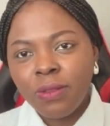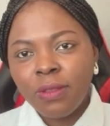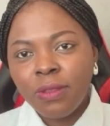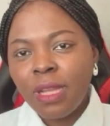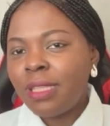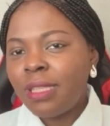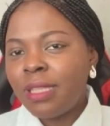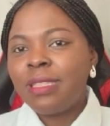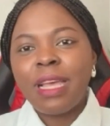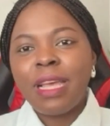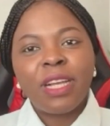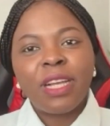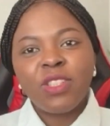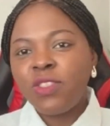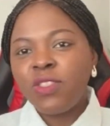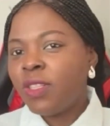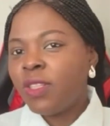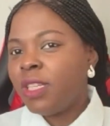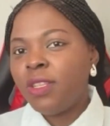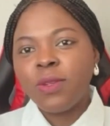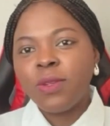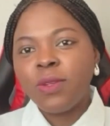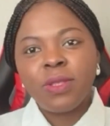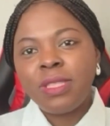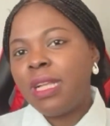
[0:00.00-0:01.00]
That is
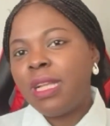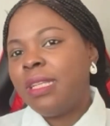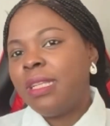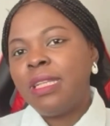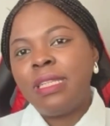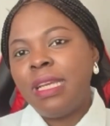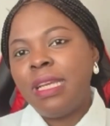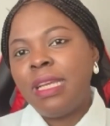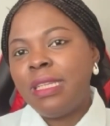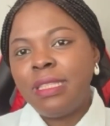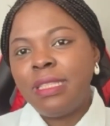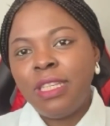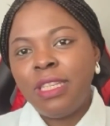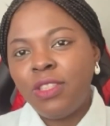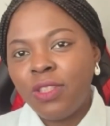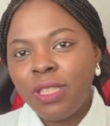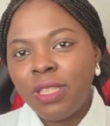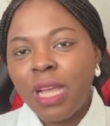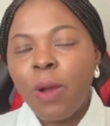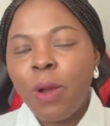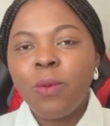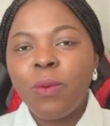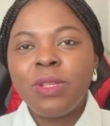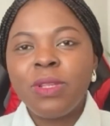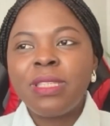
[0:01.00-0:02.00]
actually not
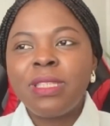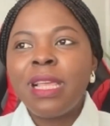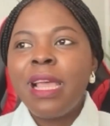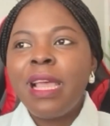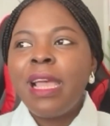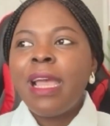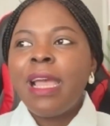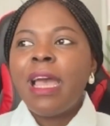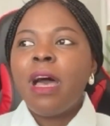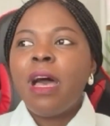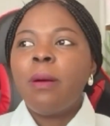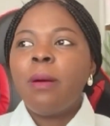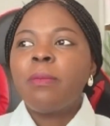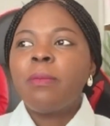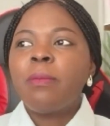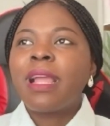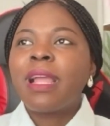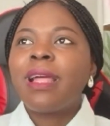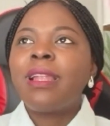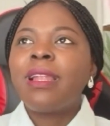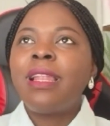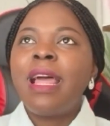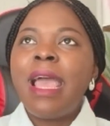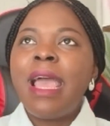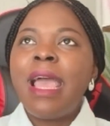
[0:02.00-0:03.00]
standardization. That was
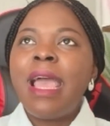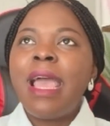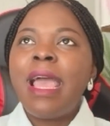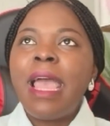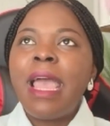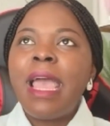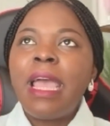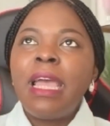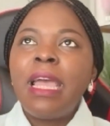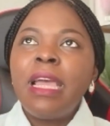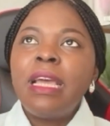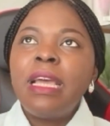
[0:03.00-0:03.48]
clear.